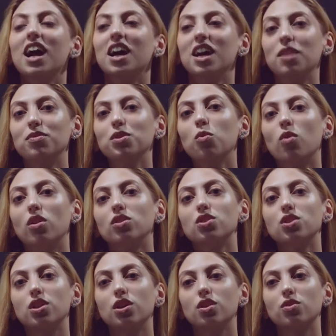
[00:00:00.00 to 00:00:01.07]
If you want
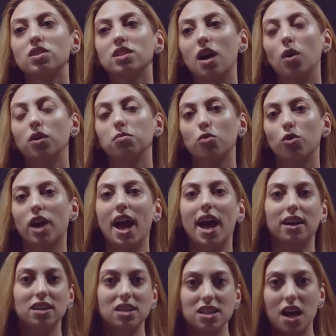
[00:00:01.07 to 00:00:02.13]
to sound more
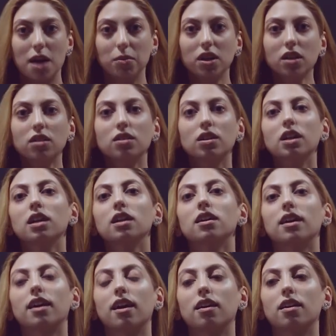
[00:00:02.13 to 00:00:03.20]
academic
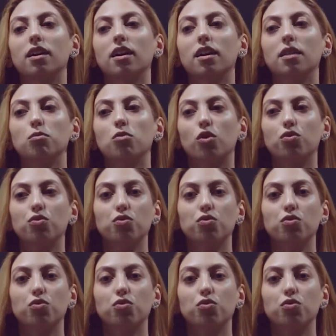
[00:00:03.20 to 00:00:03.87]
and more,